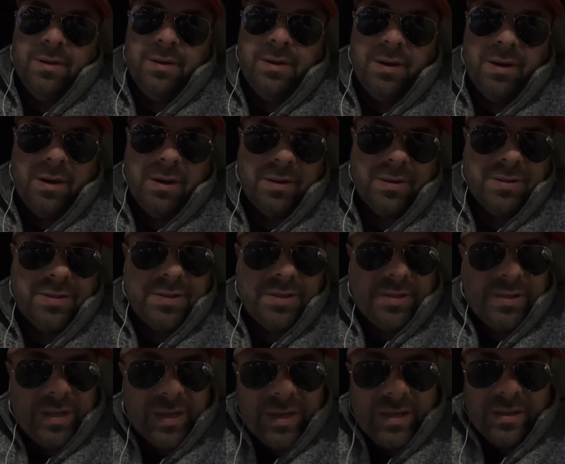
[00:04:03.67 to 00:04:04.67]
Oh,
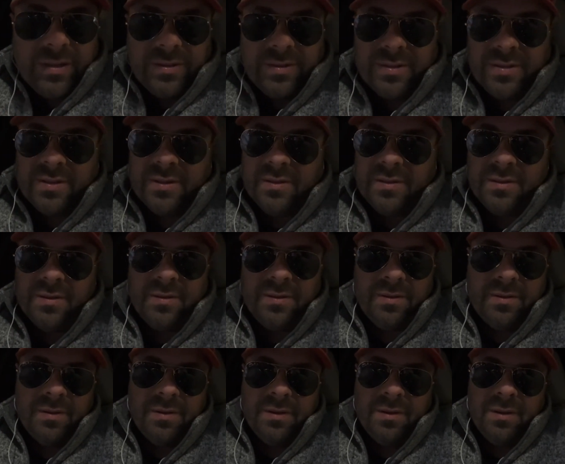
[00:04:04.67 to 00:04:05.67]
jeez.
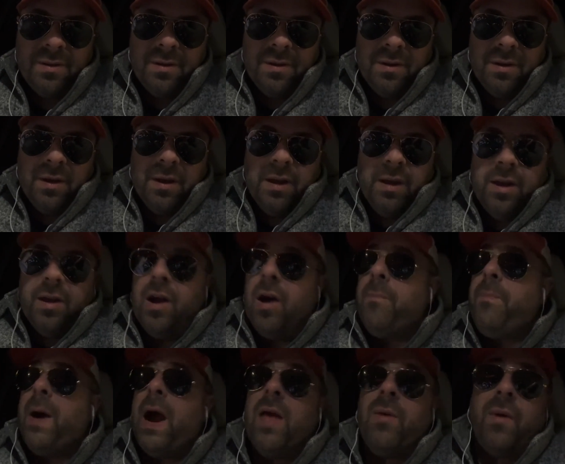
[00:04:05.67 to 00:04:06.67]

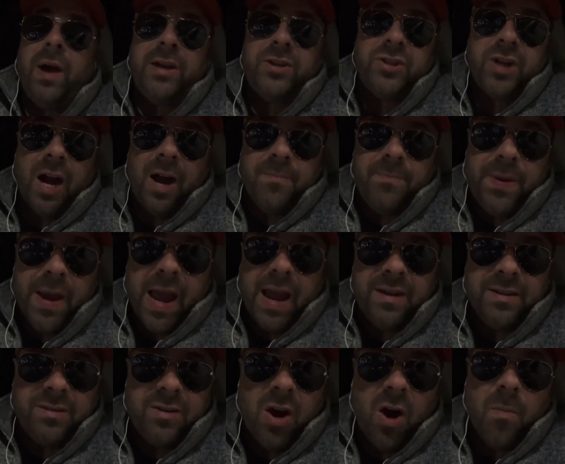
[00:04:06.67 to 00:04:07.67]
Oh, by the way, Sean
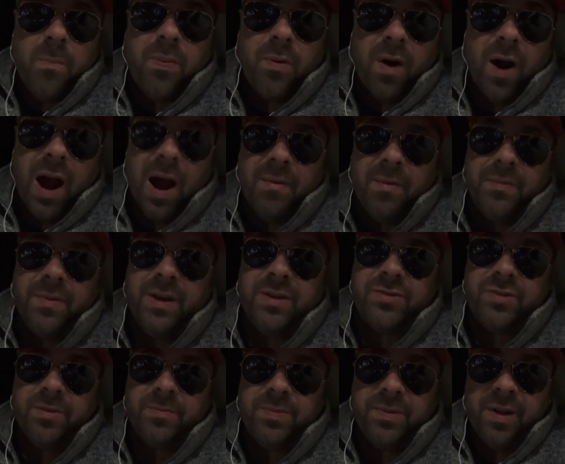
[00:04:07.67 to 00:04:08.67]
Payton, no problem
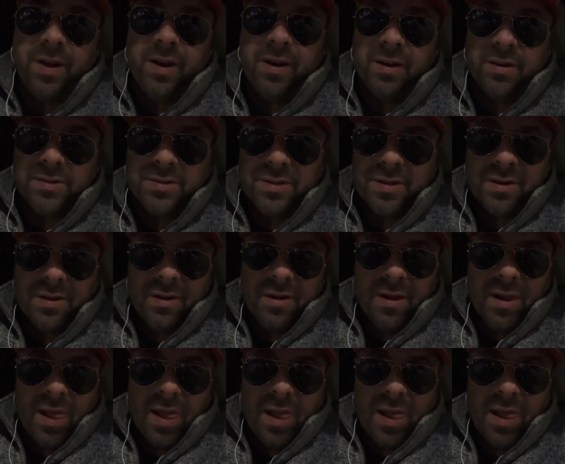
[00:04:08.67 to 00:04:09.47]
injuring players.